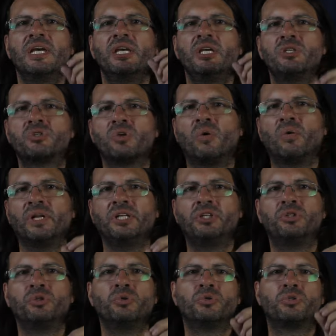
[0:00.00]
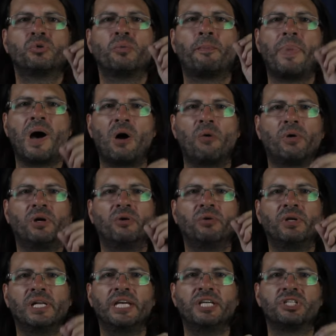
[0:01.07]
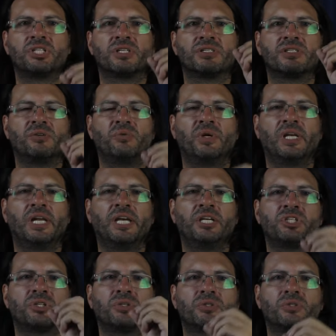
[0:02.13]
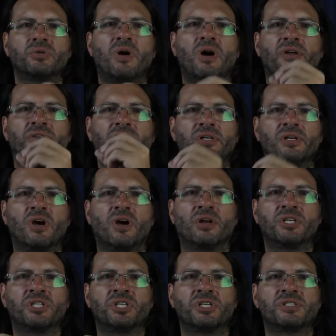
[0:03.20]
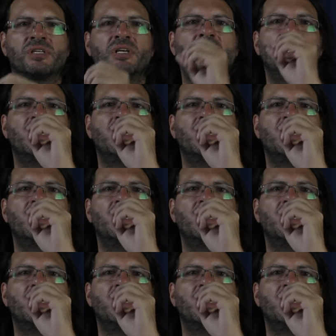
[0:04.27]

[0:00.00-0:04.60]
is only due to power relations in relation to other knowledges